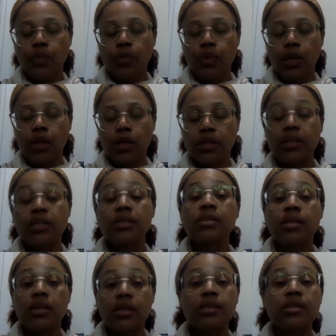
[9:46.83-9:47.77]
will
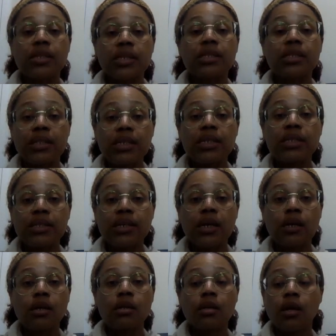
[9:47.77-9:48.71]
discuss in
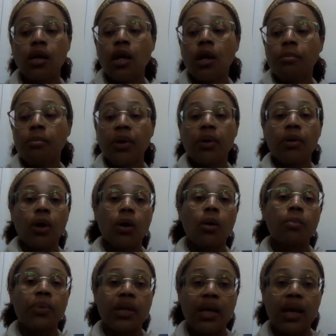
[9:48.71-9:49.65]
detail parent
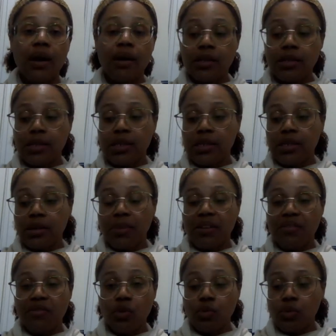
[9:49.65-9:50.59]
company guarantees and
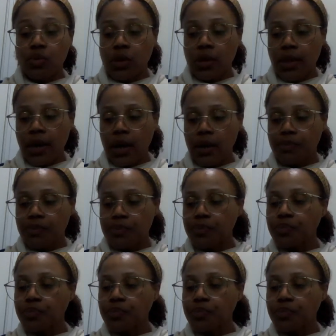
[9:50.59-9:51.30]
my views on that